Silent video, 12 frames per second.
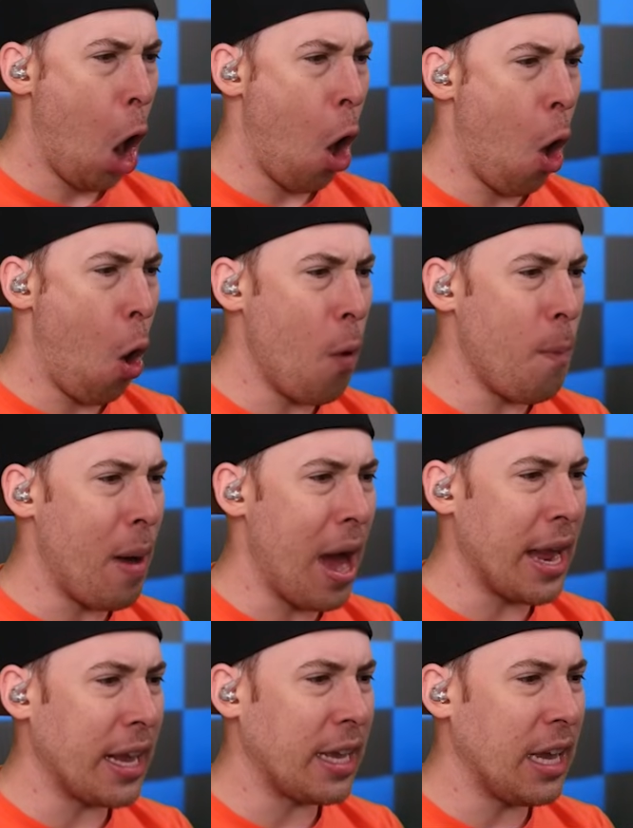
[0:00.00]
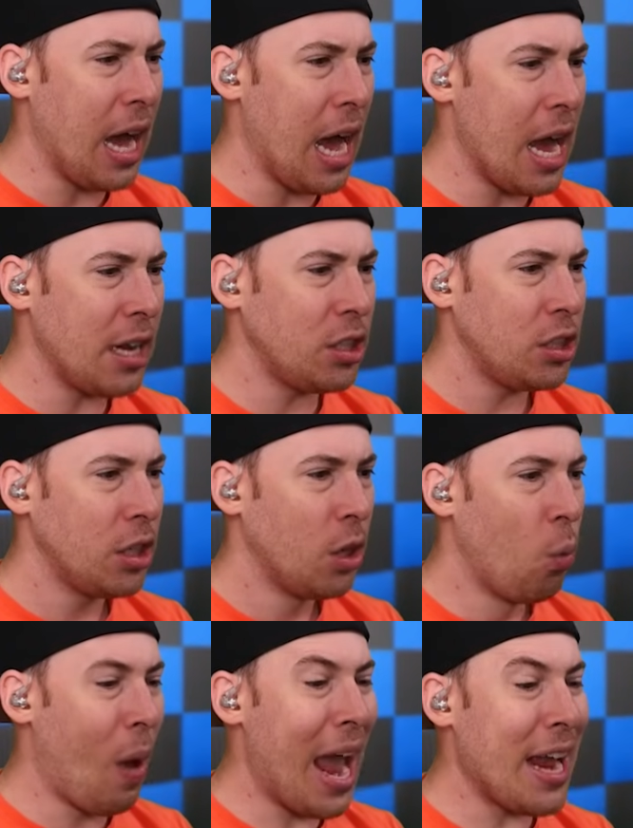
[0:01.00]
Oh my gosh.
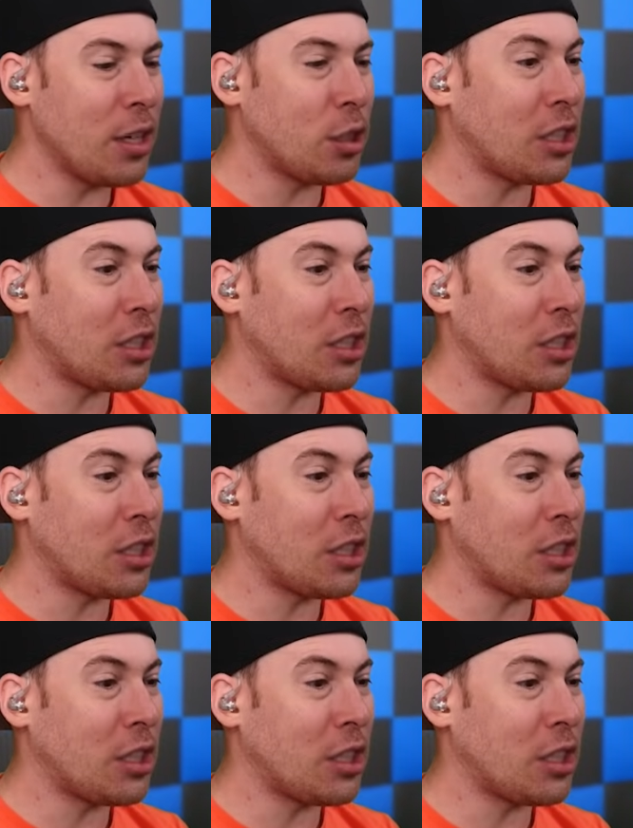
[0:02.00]
Wait,